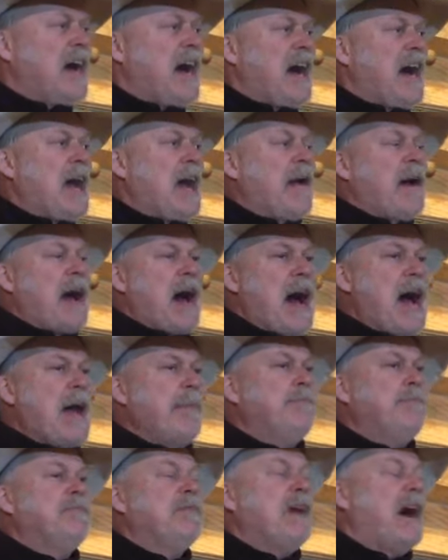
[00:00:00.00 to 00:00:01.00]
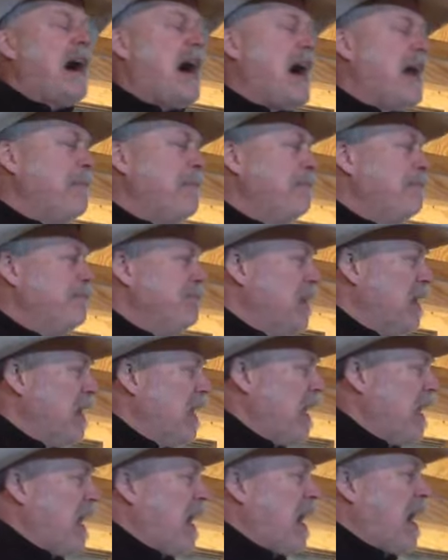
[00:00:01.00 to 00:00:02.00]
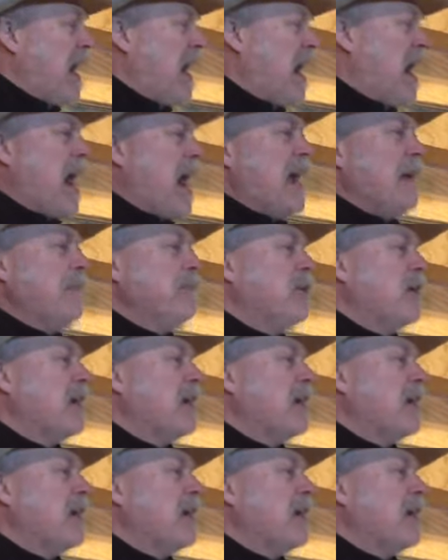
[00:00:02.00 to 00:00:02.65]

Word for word: I, I'm, I'm, I'm